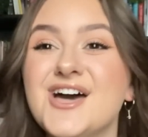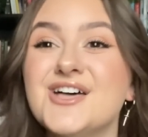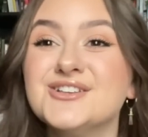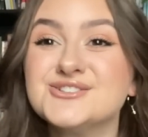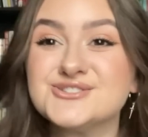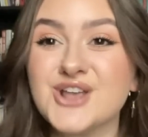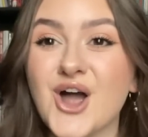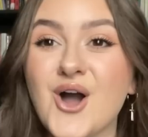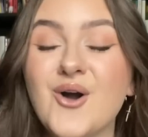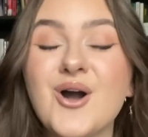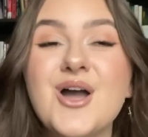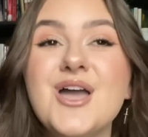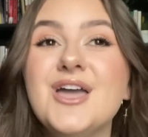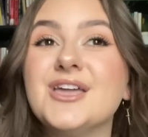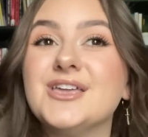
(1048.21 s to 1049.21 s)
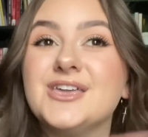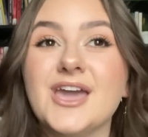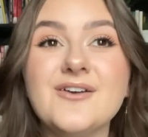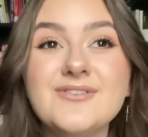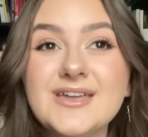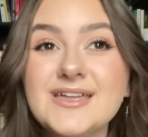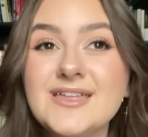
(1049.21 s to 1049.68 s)
So
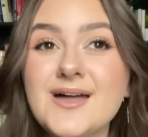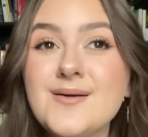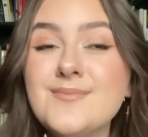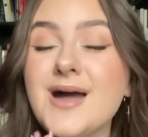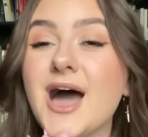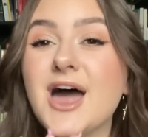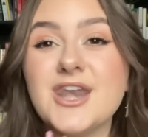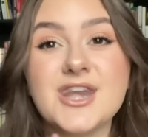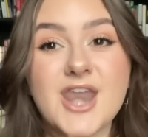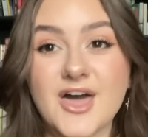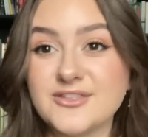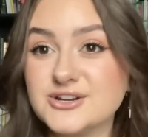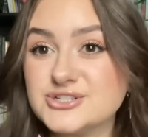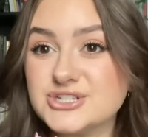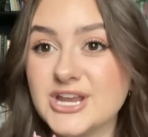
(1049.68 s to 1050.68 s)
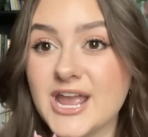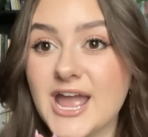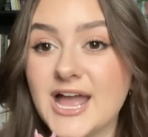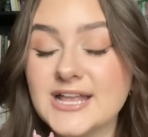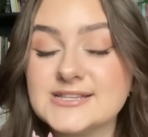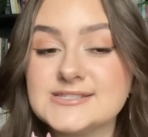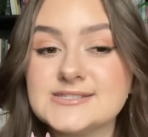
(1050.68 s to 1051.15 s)
giving them another
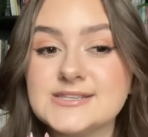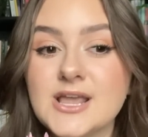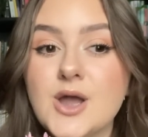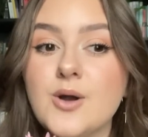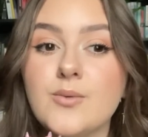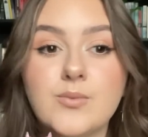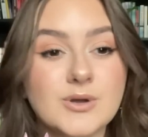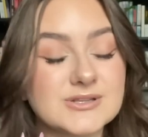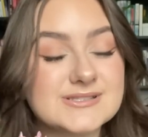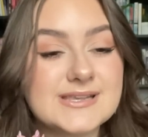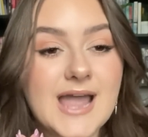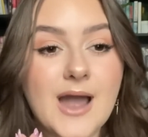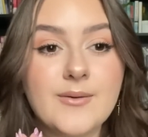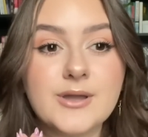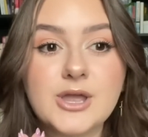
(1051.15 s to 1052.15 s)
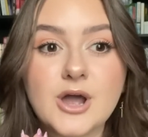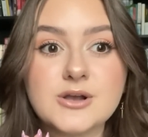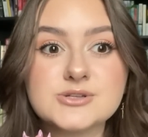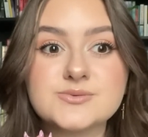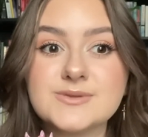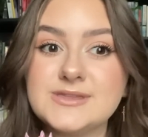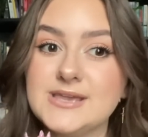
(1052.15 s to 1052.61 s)
chance, we'll see how it
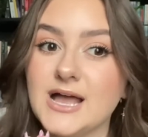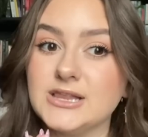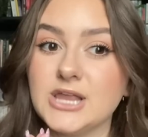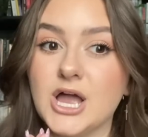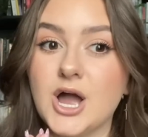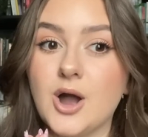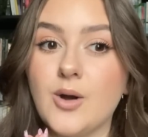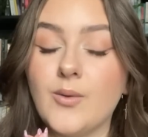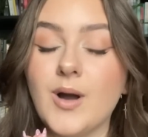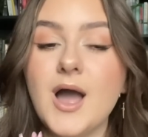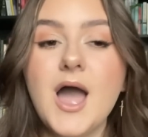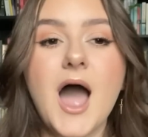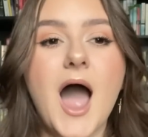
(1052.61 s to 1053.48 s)
goes with Yellow.